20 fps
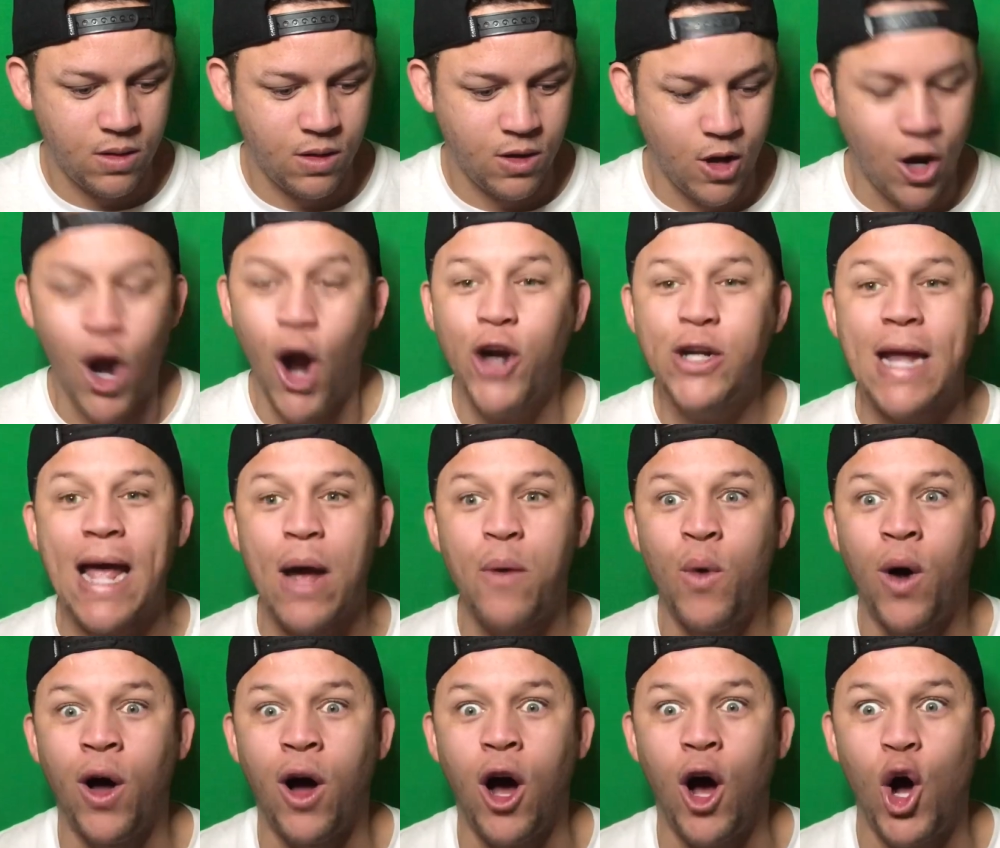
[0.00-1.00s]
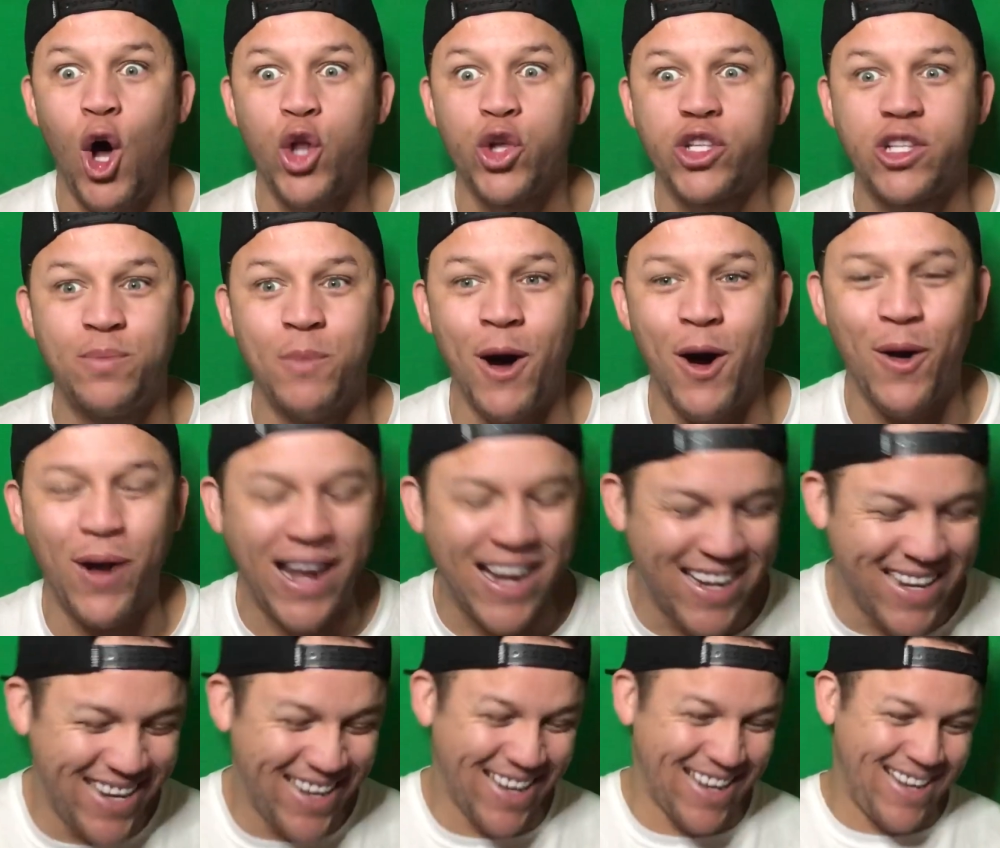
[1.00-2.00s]
Her dad want all the smoke.
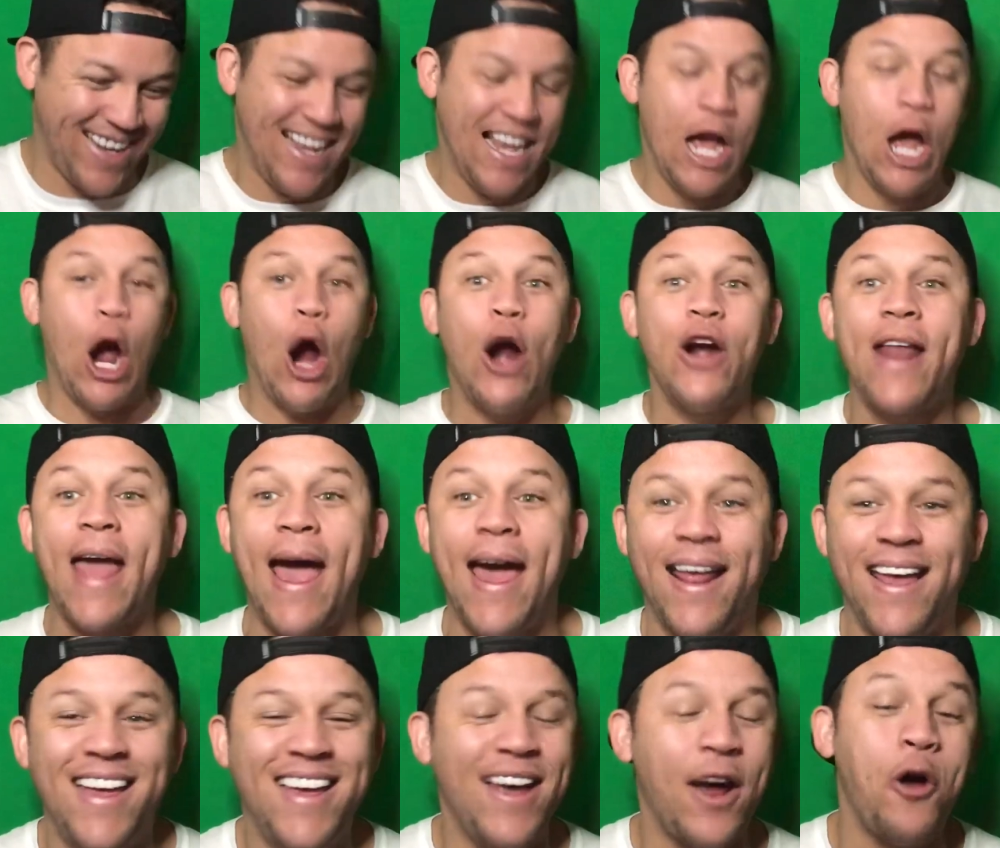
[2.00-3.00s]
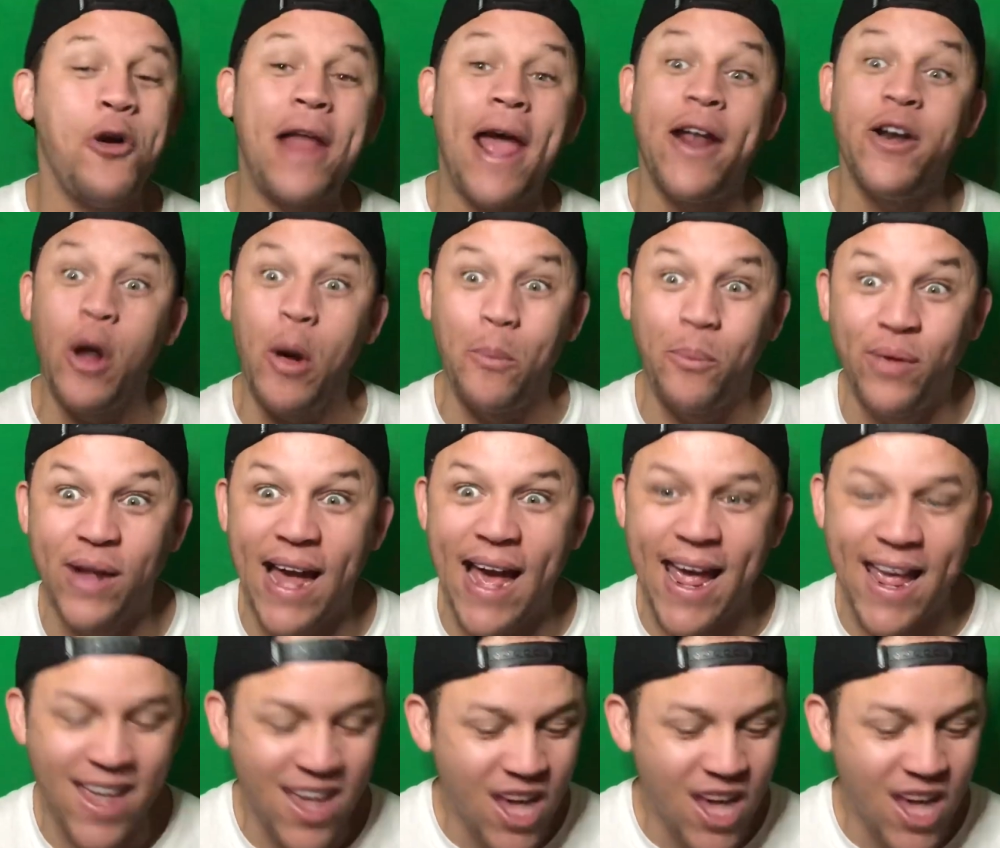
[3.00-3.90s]
her dad don't play.